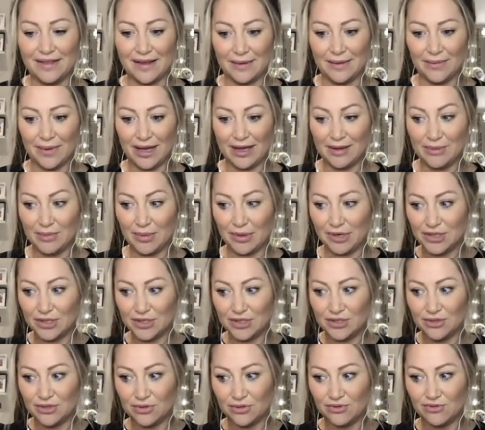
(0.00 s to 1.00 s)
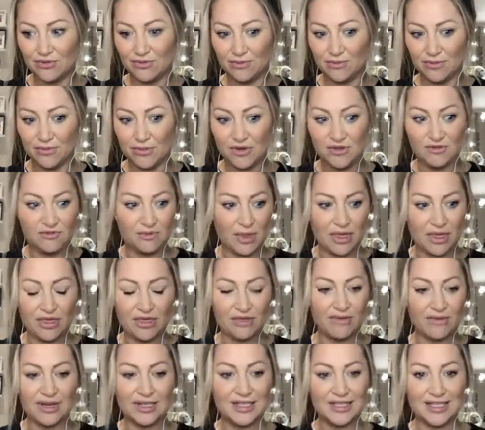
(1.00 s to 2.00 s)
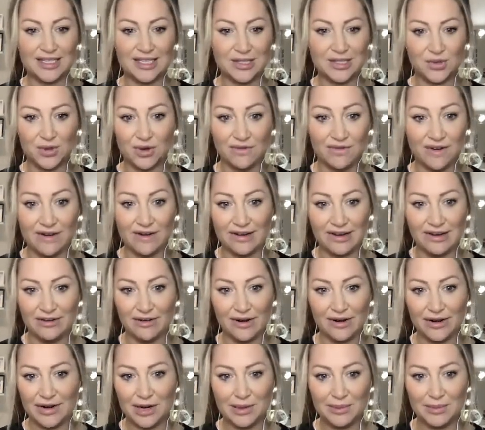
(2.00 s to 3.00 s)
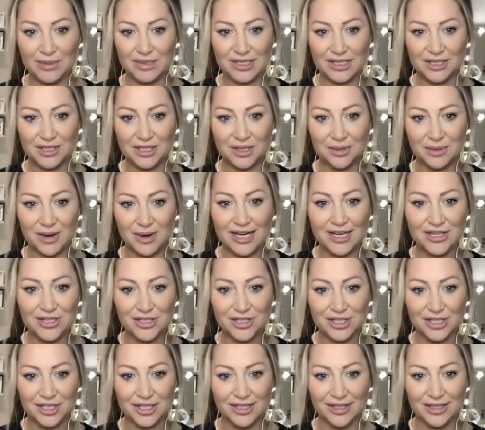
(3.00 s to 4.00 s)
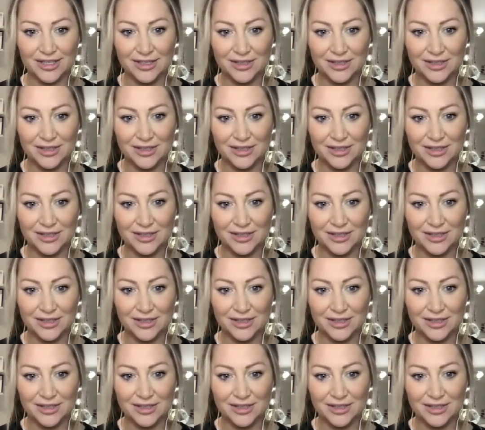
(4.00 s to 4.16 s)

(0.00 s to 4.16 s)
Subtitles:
that way because you've been thrust into a very grown-up situation.